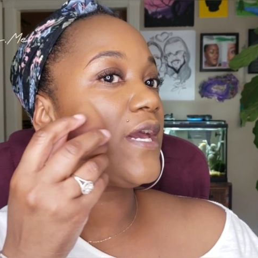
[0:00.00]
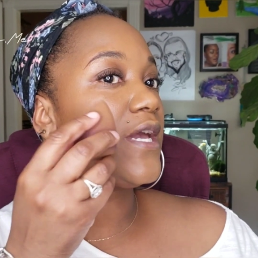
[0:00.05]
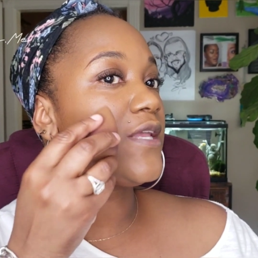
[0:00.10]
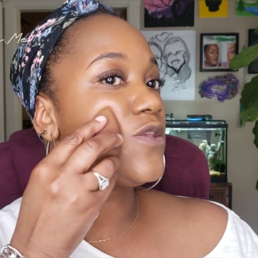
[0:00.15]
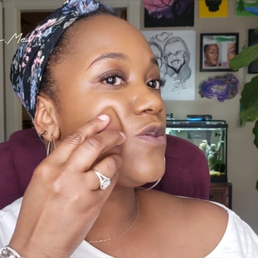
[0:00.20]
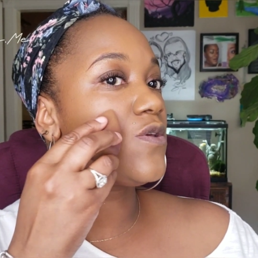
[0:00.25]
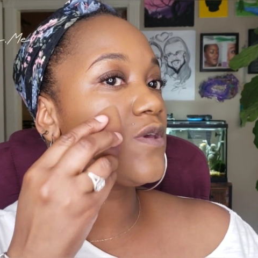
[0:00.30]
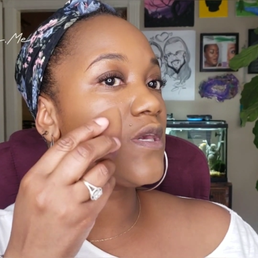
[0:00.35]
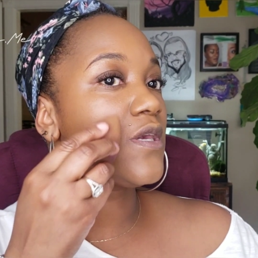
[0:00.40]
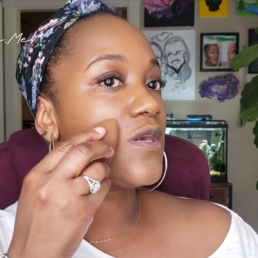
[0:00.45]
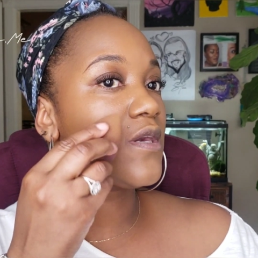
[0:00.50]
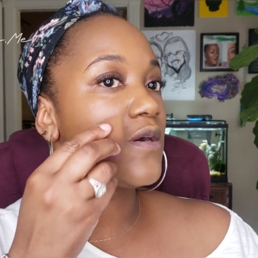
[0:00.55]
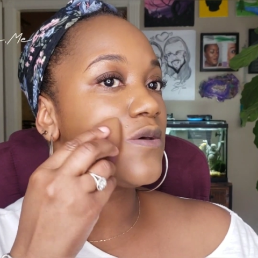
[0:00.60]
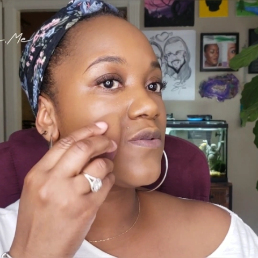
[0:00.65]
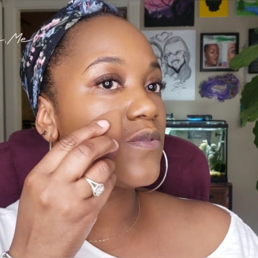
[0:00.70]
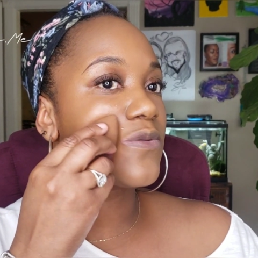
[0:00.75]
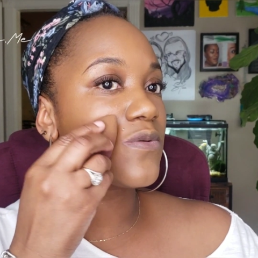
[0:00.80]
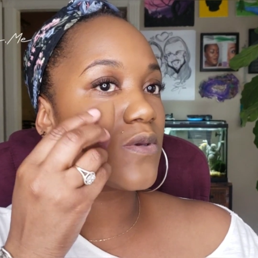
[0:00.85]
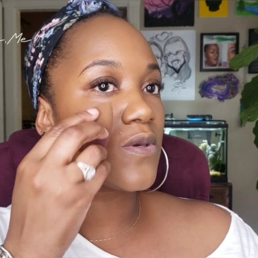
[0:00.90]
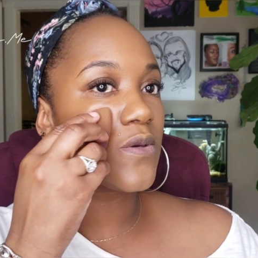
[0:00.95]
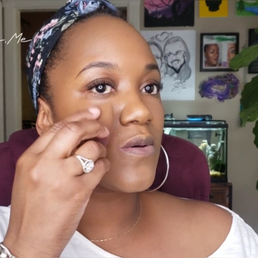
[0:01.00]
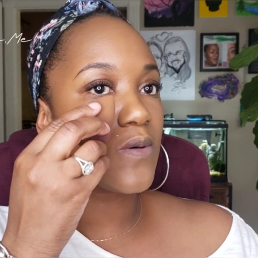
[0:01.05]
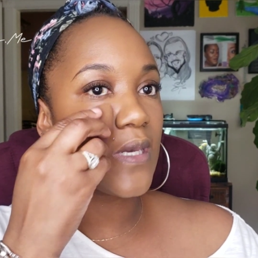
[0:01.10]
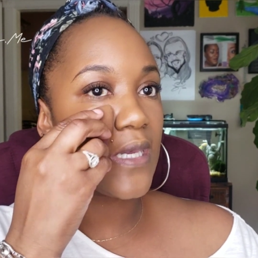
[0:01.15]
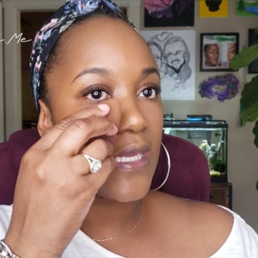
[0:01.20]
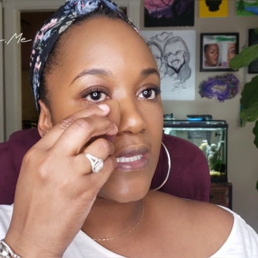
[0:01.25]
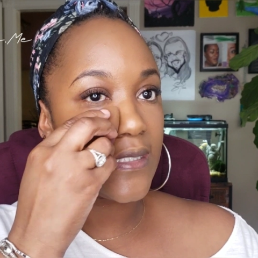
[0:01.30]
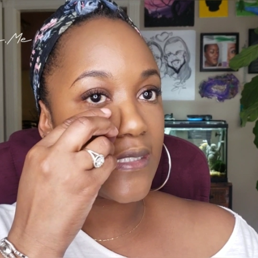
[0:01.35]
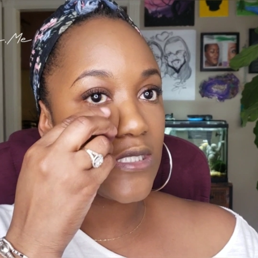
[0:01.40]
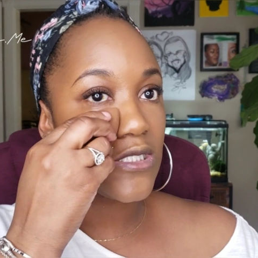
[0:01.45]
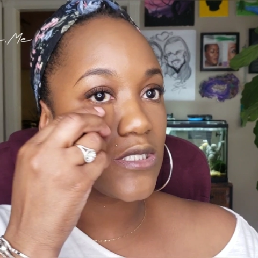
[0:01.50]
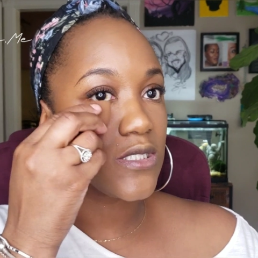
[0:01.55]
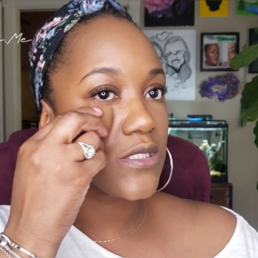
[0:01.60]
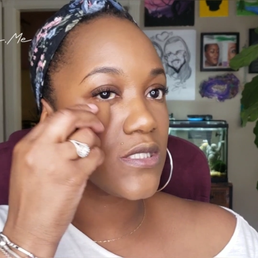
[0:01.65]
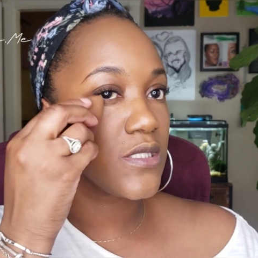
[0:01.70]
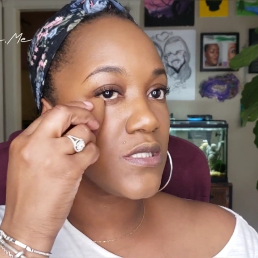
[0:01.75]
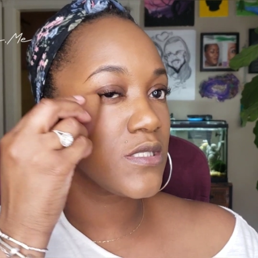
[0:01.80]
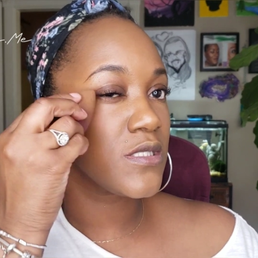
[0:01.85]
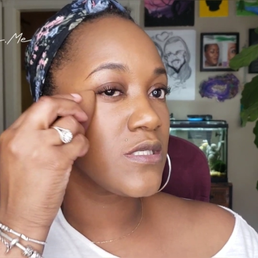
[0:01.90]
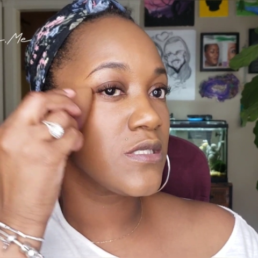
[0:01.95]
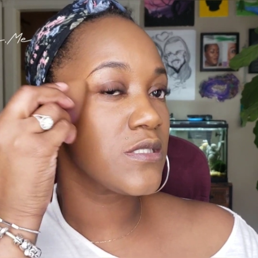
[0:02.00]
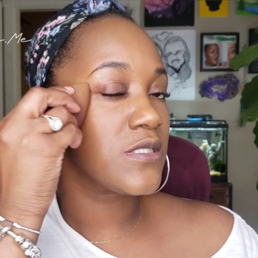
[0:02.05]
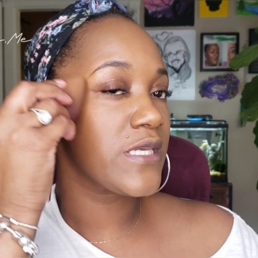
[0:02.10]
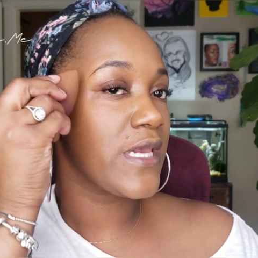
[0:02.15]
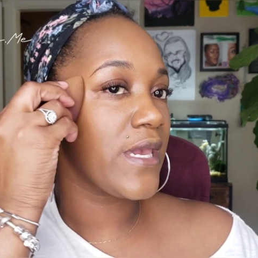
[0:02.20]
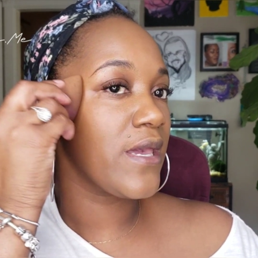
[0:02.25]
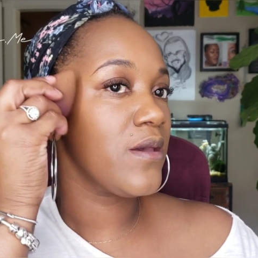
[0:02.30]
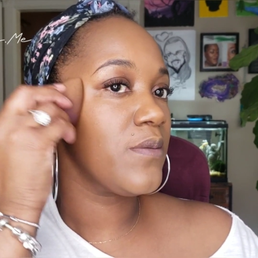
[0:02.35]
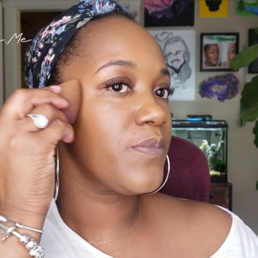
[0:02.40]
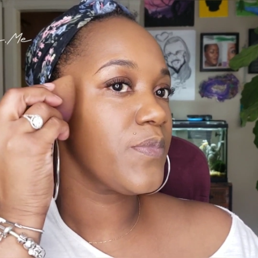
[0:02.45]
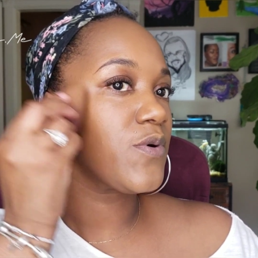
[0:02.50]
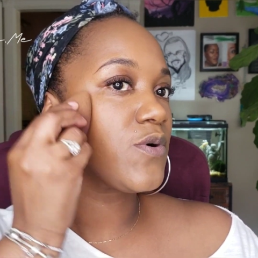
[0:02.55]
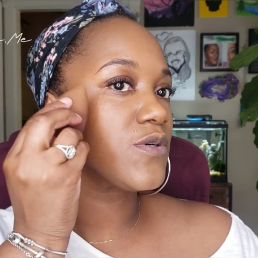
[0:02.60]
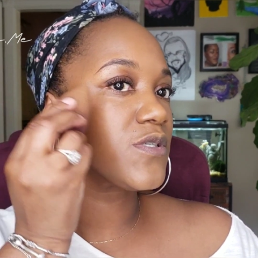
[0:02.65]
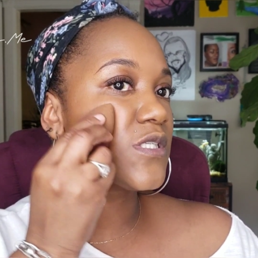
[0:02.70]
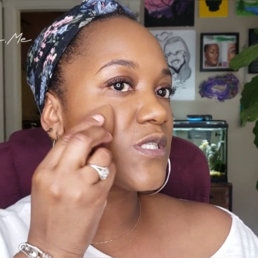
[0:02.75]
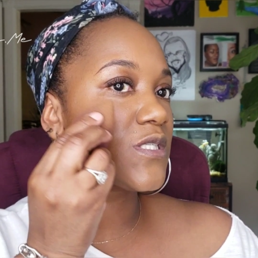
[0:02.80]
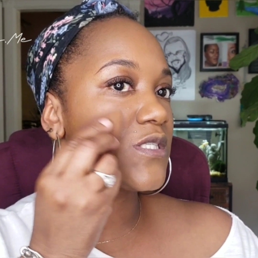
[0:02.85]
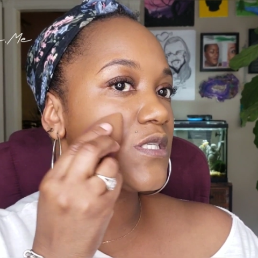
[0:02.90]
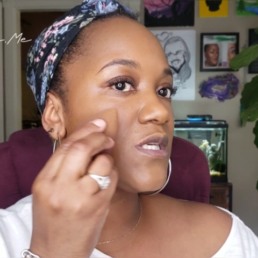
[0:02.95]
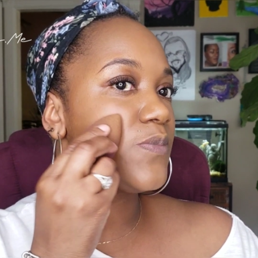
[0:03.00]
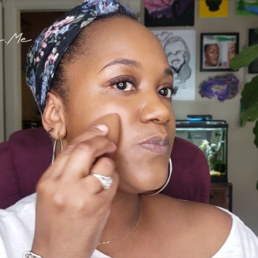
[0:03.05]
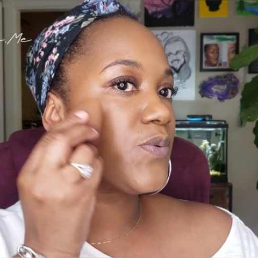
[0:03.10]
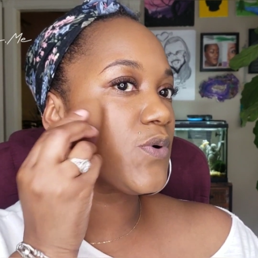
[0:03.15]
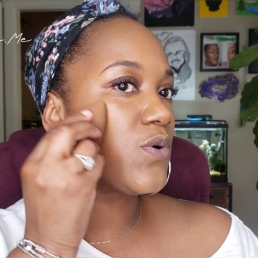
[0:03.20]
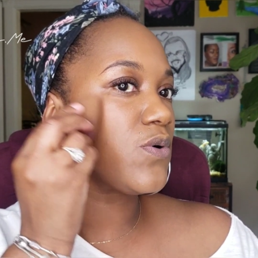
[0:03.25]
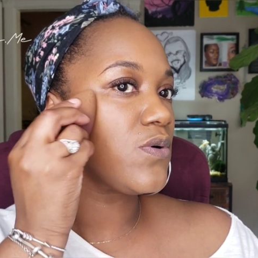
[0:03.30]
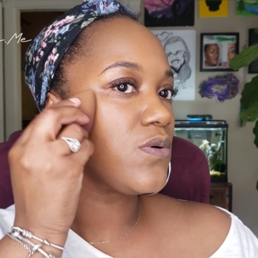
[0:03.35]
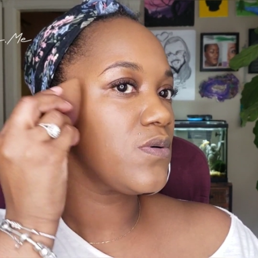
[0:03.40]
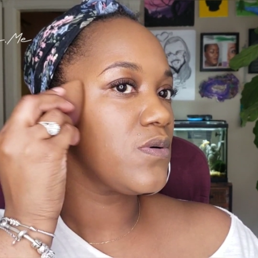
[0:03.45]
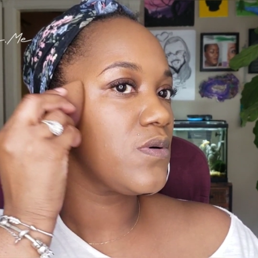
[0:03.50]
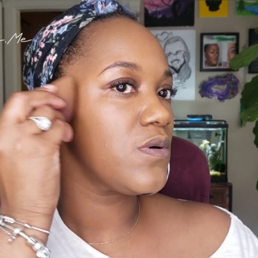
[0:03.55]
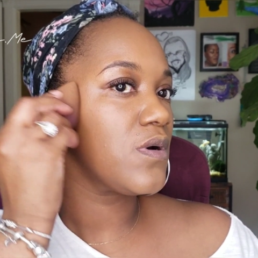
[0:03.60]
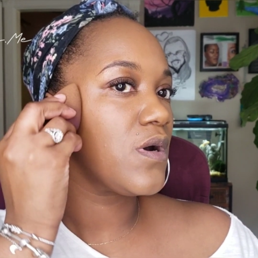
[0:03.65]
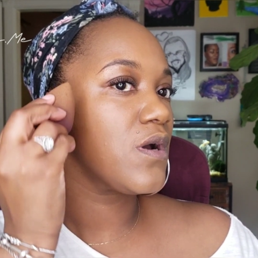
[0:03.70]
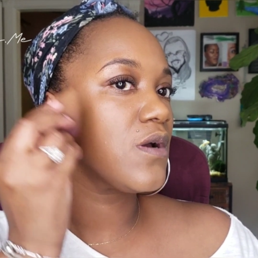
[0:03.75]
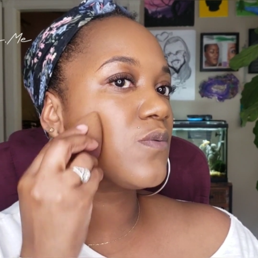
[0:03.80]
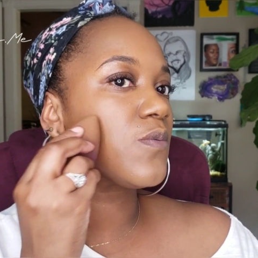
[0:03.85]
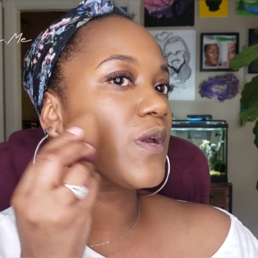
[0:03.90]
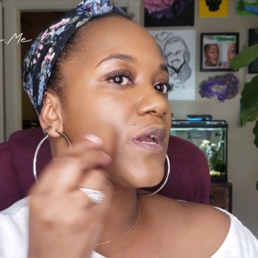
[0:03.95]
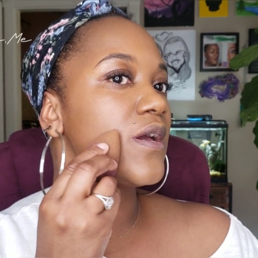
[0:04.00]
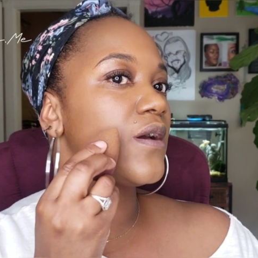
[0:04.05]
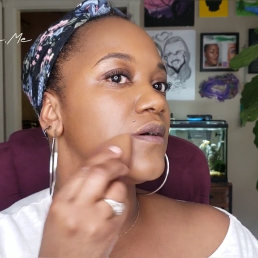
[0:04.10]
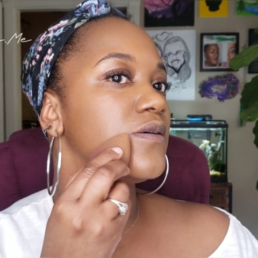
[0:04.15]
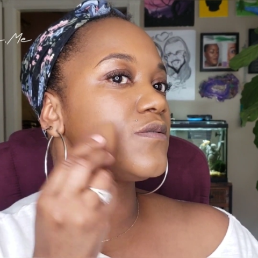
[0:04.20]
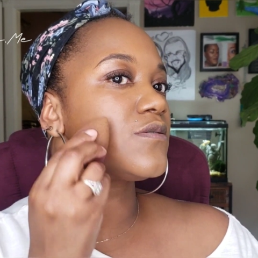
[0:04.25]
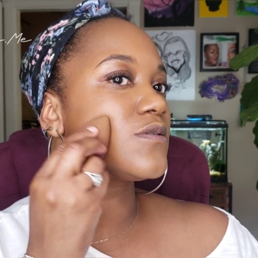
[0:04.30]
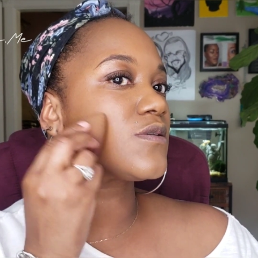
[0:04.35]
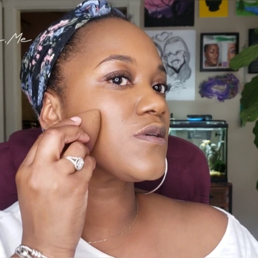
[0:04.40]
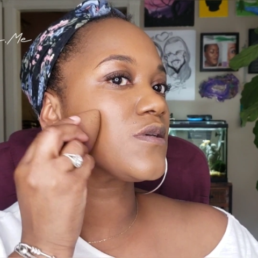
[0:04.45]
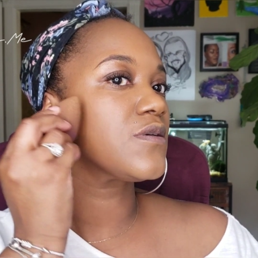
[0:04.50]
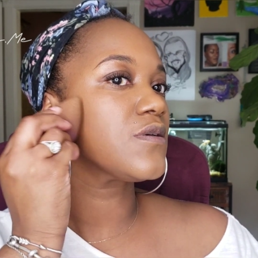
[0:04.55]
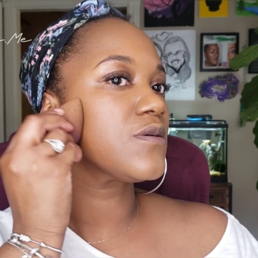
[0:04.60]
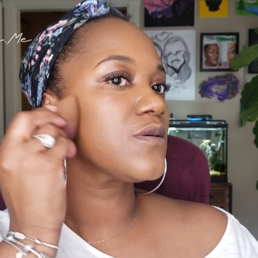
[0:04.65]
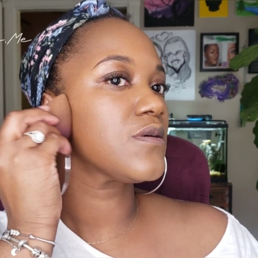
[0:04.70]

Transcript: and you can go through and just damp or stipple around